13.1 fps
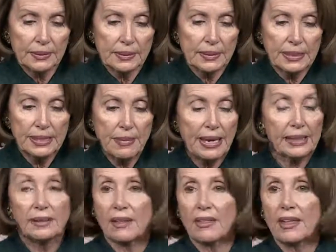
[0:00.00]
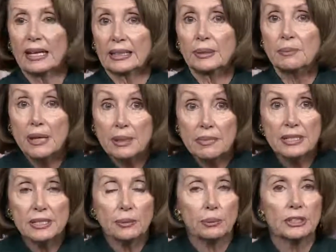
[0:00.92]
he made that
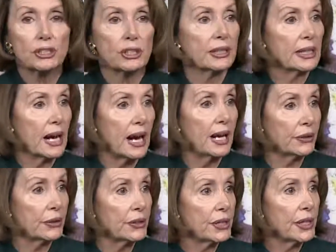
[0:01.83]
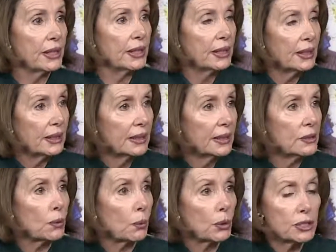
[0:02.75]
commitment, which he honored in
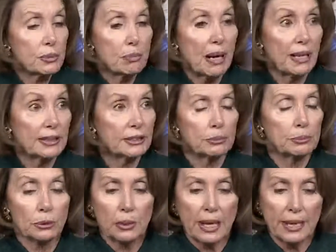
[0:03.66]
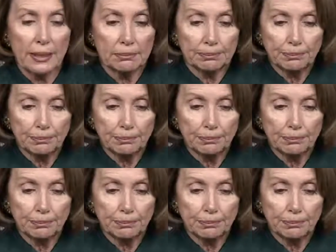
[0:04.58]
the worst possible way.